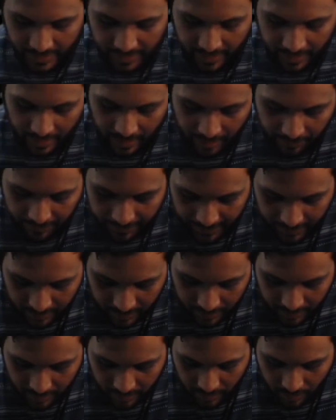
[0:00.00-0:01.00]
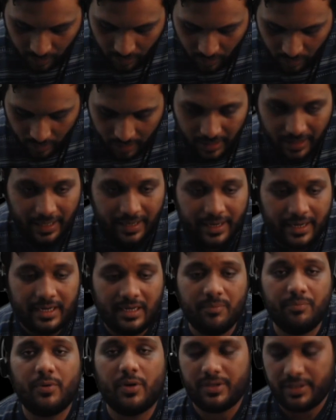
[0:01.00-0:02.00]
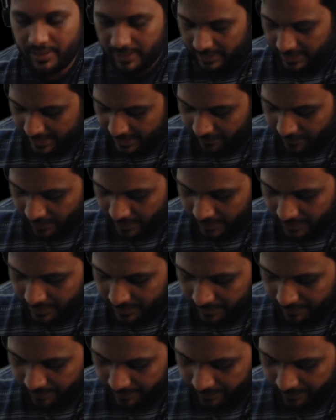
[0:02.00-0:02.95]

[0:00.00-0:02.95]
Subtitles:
However, NOCLAR, an important clarification,